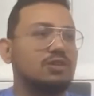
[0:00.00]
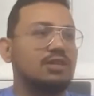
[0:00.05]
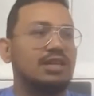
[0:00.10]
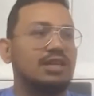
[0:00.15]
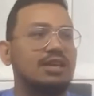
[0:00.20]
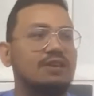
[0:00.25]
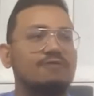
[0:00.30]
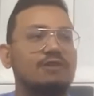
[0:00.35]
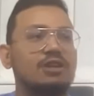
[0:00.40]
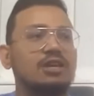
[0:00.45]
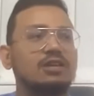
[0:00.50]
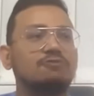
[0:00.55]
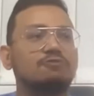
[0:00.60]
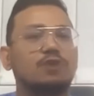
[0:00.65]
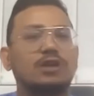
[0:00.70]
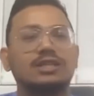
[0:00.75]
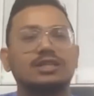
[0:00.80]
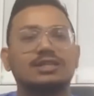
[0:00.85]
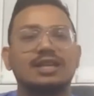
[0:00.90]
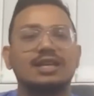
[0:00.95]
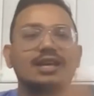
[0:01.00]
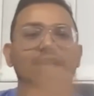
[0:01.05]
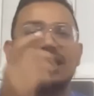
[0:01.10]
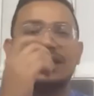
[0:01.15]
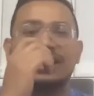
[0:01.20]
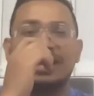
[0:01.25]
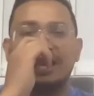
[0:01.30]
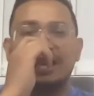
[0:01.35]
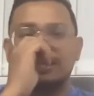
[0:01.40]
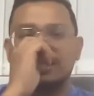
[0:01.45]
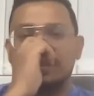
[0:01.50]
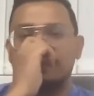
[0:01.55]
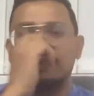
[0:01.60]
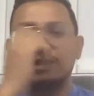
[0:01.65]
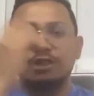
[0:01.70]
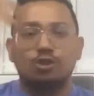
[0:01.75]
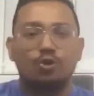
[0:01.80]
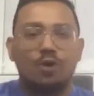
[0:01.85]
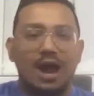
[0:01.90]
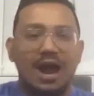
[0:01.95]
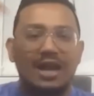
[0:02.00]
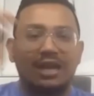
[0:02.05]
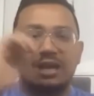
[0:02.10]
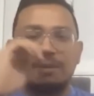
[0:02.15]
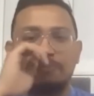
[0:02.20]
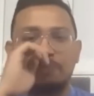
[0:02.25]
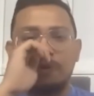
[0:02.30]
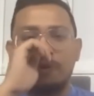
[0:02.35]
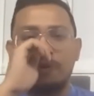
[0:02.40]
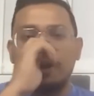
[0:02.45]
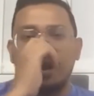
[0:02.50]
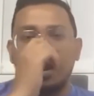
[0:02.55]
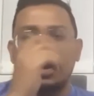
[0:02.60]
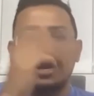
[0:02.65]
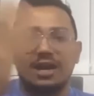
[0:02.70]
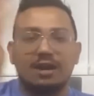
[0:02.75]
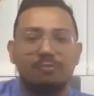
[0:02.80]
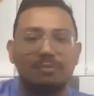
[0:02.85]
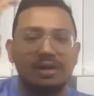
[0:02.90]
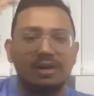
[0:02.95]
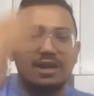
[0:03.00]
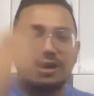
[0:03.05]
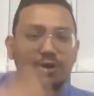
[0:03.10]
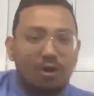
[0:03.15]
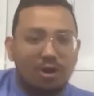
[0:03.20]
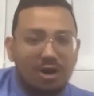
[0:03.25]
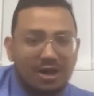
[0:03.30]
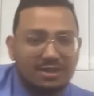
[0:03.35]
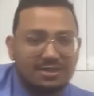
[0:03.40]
even one single case, even though I deployed $100 million,